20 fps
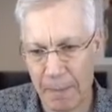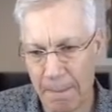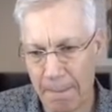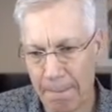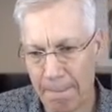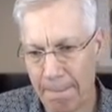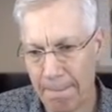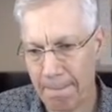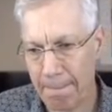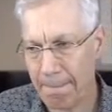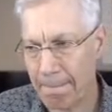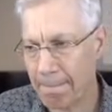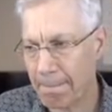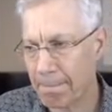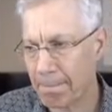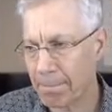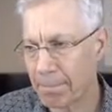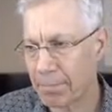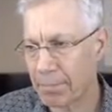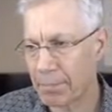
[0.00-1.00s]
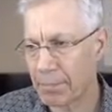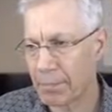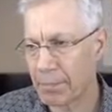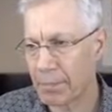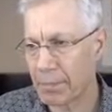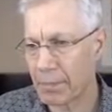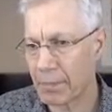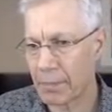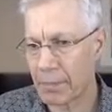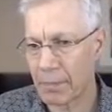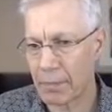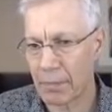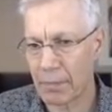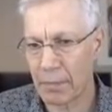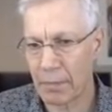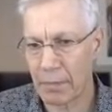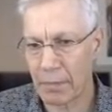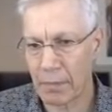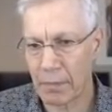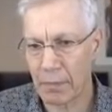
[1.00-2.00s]

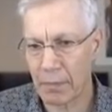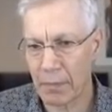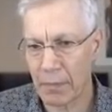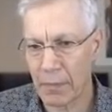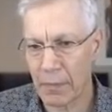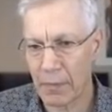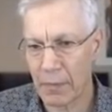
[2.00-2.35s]
(no one is talking)